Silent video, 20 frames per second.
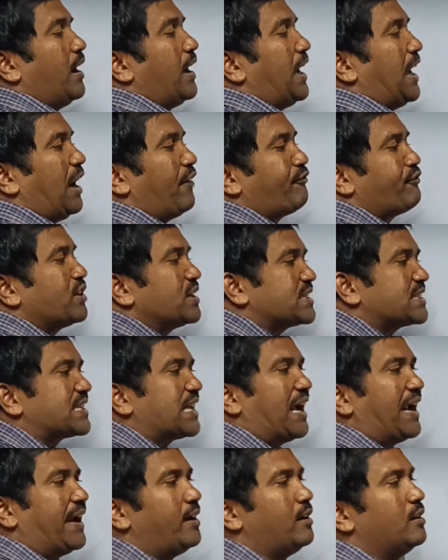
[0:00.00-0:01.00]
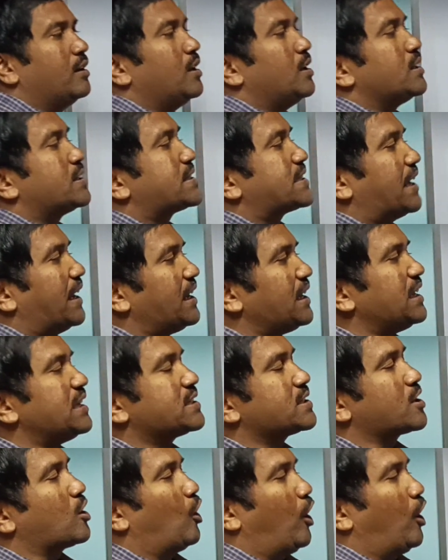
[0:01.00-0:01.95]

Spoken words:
Left side cell is